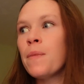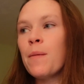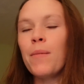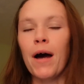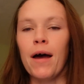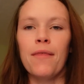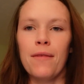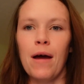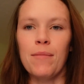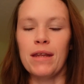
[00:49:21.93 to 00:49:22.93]
But
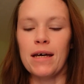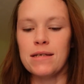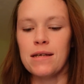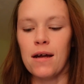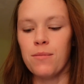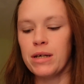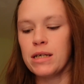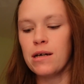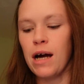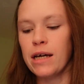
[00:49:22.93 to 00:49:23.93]
I mean, that's not a big
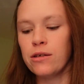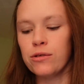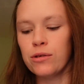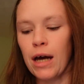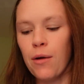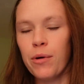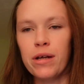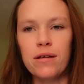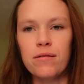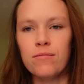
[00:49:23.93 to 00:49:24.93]
deal. I can do that with
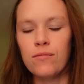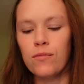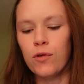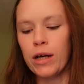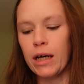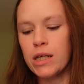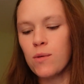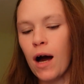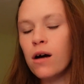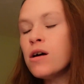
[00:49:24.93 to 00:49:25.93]
reading as
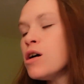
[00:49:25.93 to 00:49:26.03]
well.